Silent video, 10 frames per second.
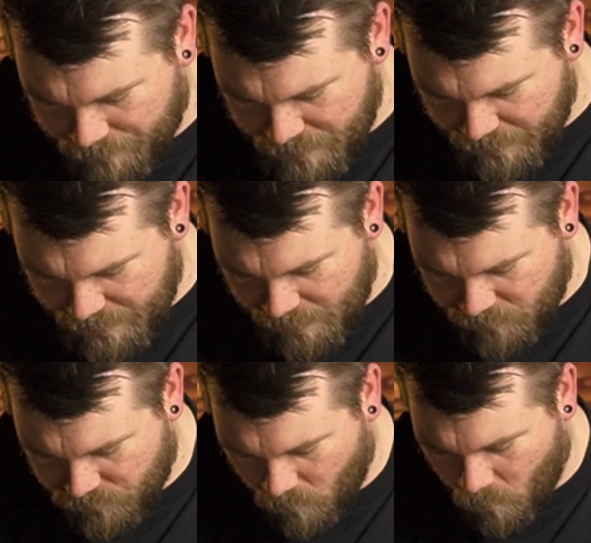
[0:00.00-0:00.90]
getting an
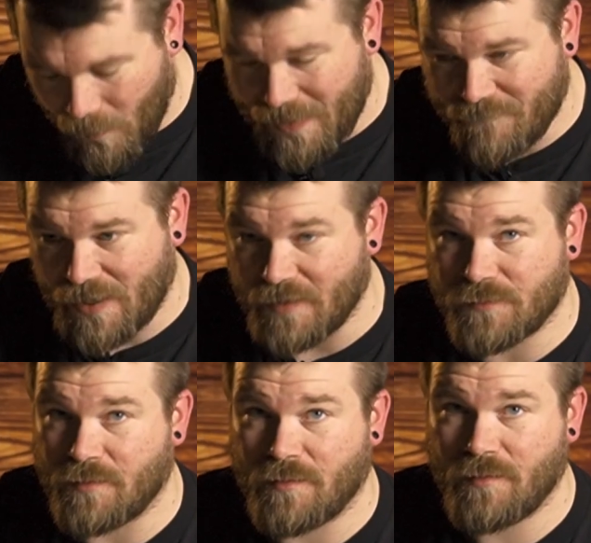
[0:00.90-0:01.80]
edge way
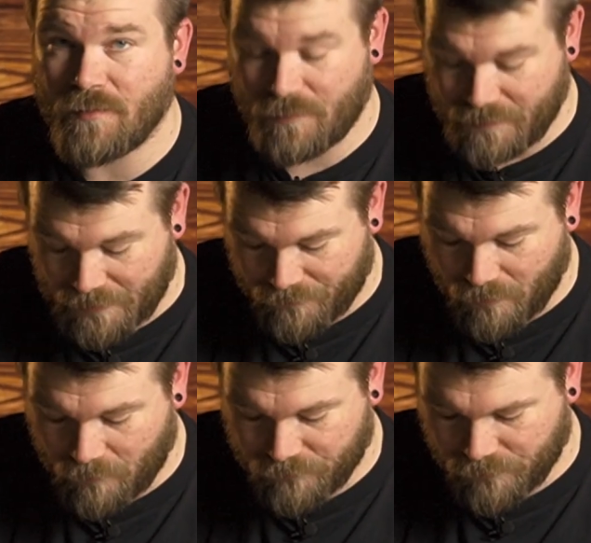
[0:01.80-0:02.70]
faster than I
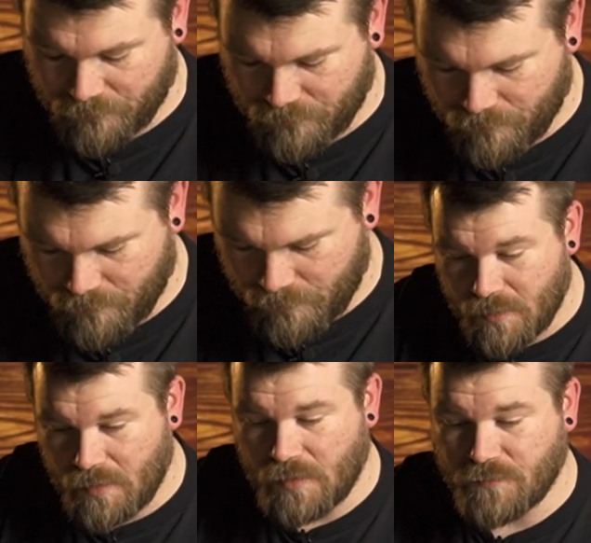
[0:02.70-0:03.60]
thought I was going to.
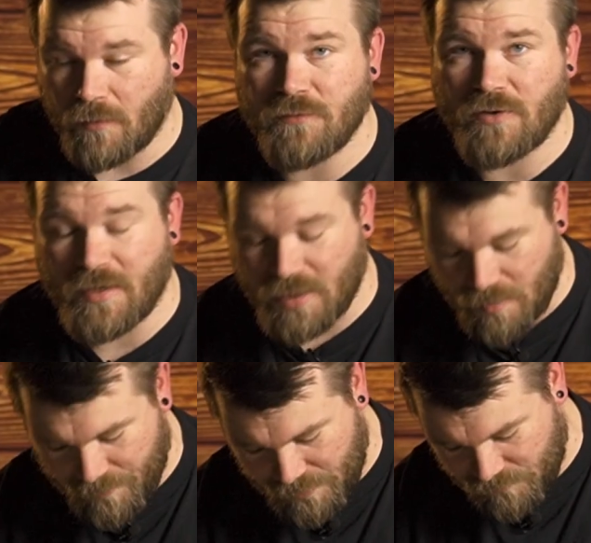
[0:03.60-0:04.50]
It's already shining
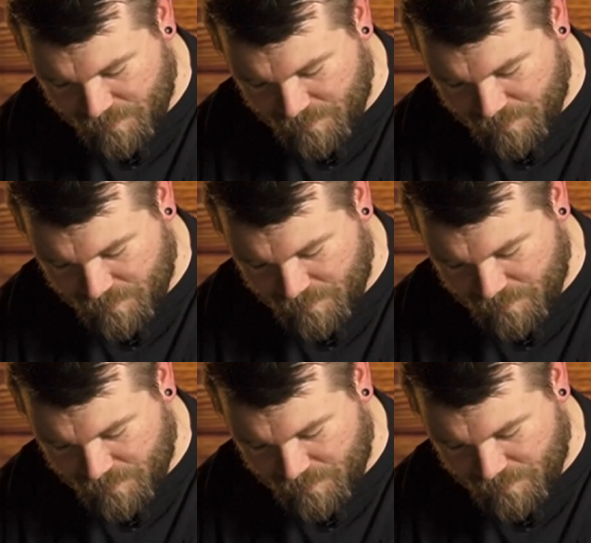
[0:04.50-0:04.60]
up, and it's